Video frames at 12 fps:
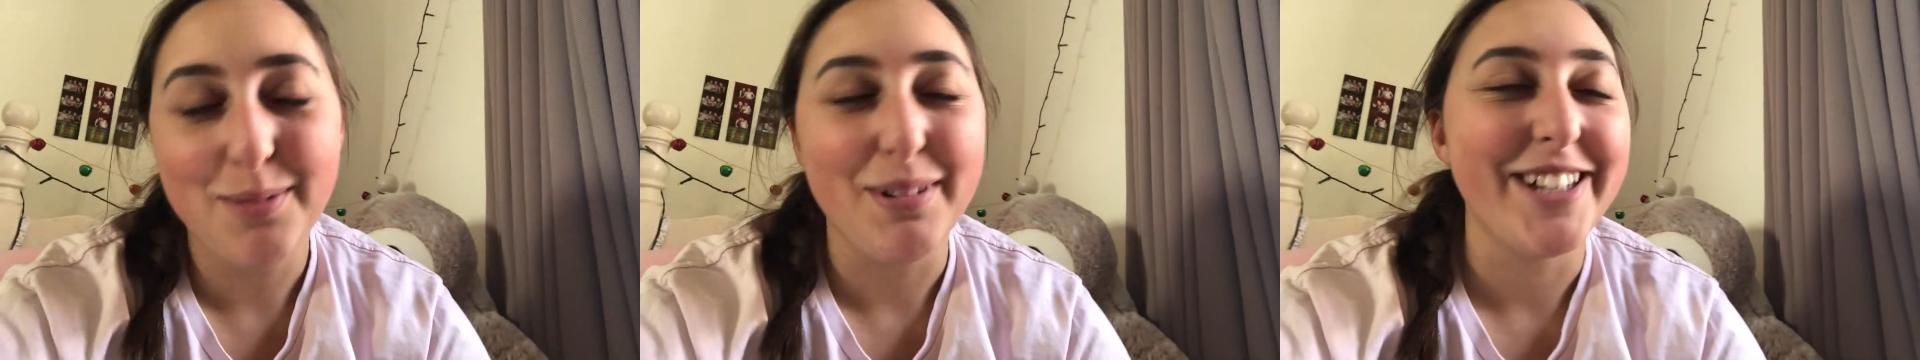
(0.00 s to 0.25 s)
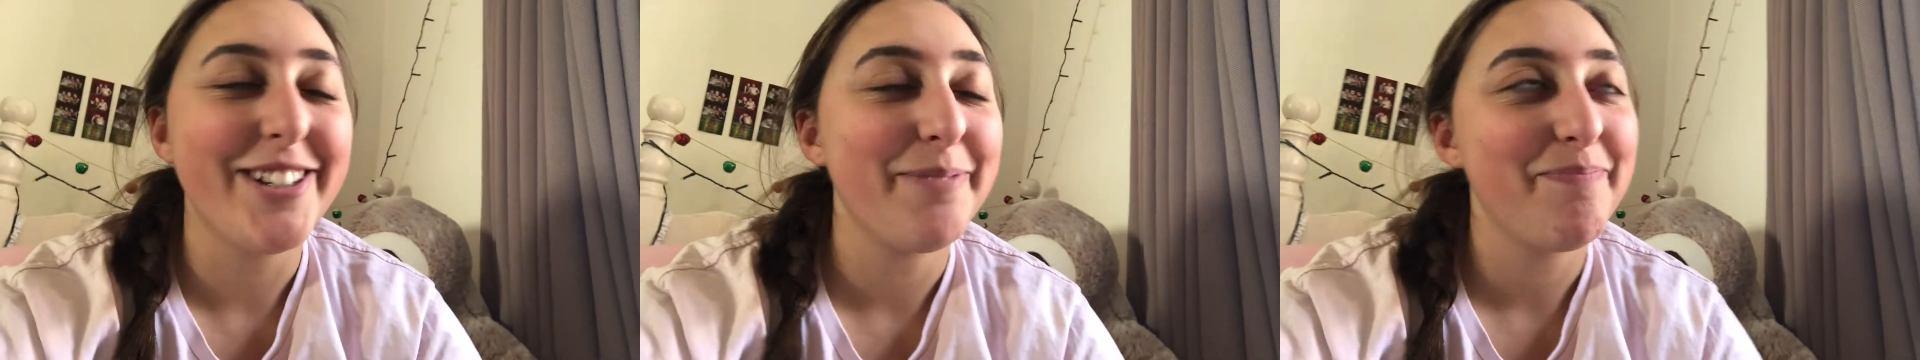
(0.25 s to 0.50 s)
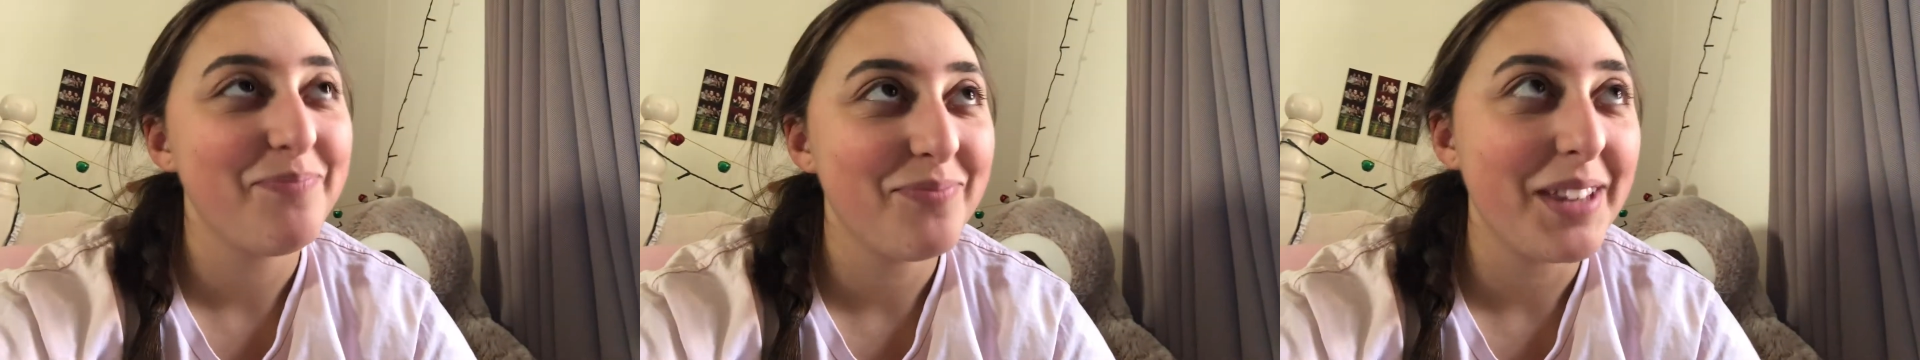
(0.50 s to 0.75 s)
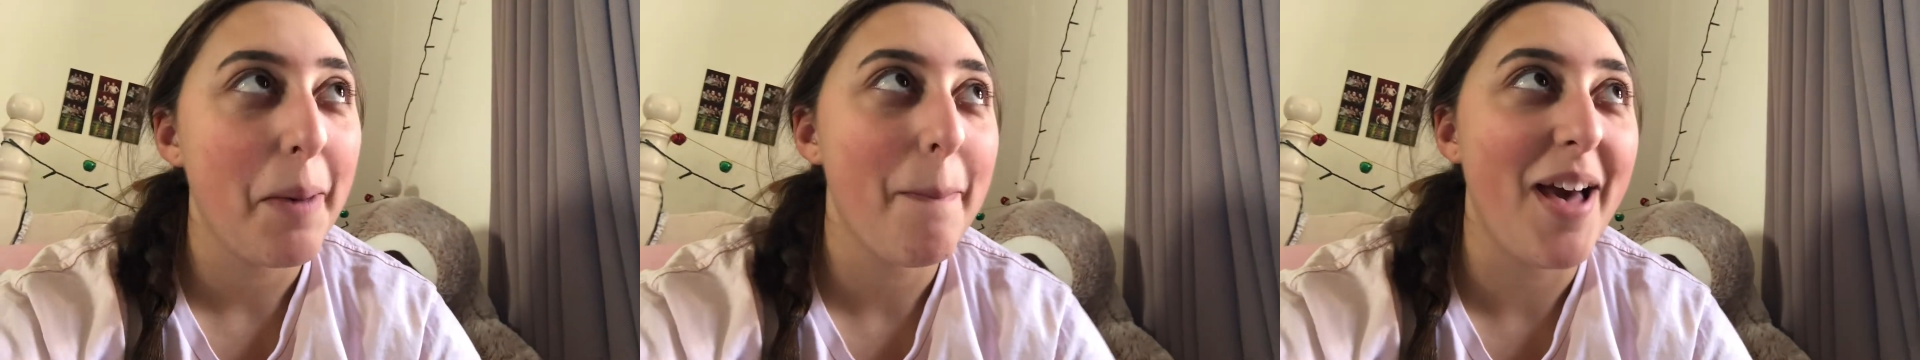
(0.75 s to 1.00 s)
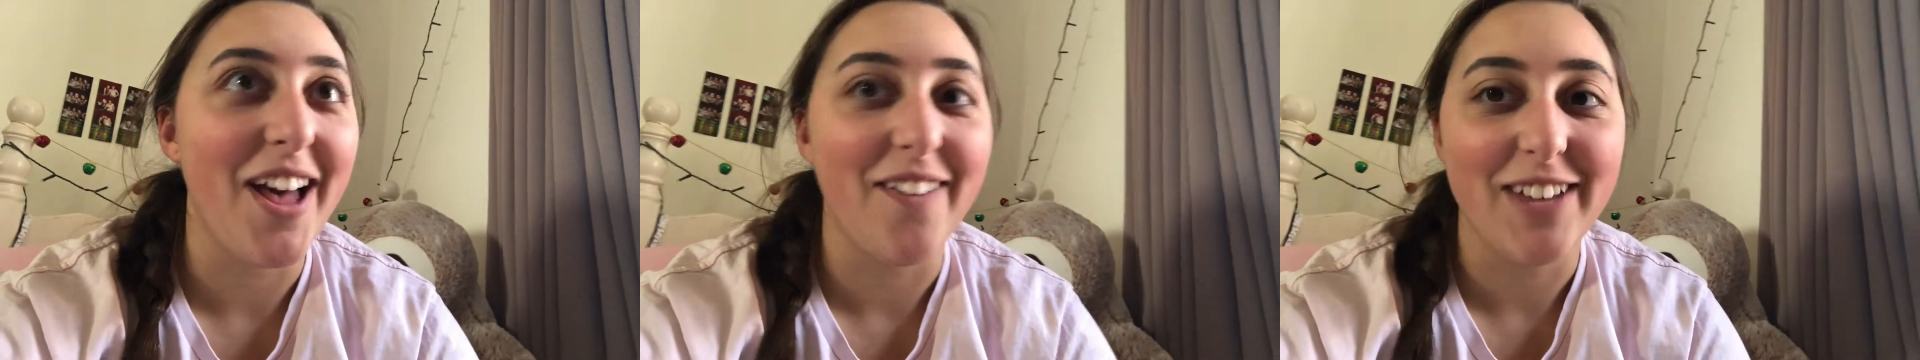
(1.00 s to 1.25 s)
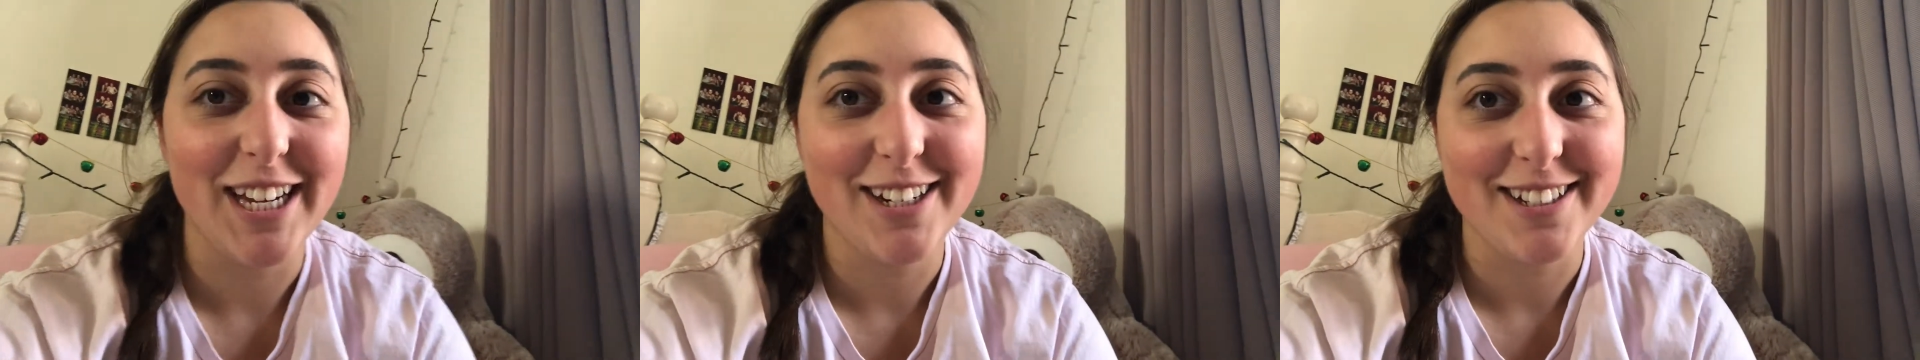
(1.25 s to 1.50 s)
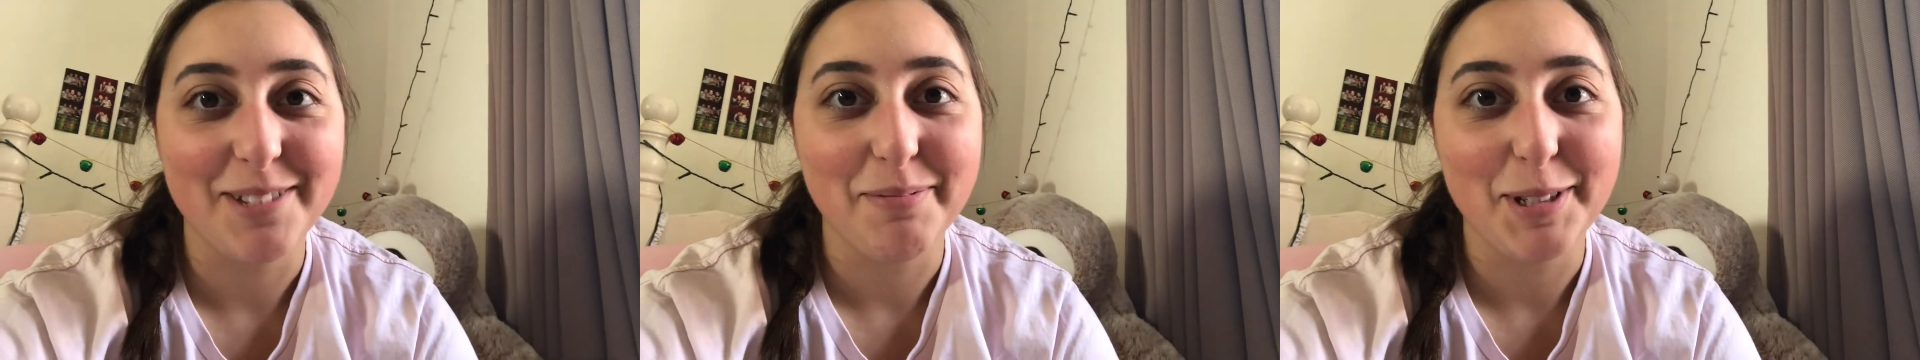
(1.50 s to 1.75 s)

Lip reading: which, perfect Christmas